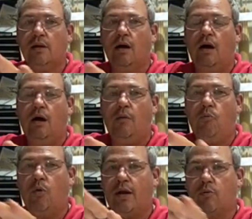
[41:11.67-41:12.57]

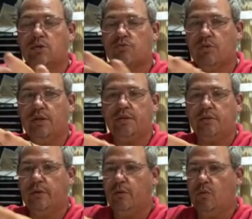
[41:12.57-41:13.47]
What I was really
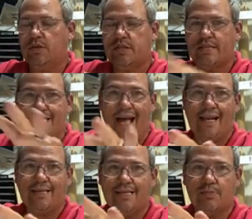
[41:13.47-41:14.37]
doing was
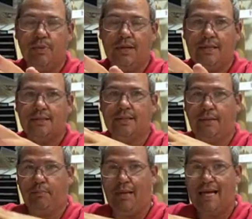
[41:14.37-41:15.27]
static displays,
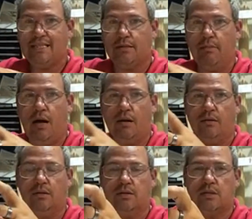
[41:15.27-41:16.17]
like plastic
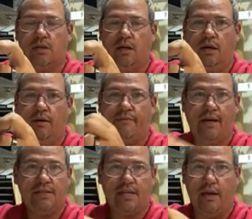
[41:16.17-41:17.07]
models,
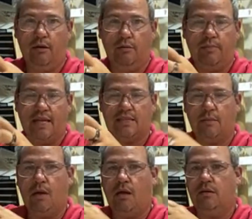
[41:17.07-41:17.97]
fine scale plastic
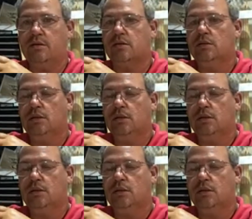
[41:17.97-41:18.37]
models.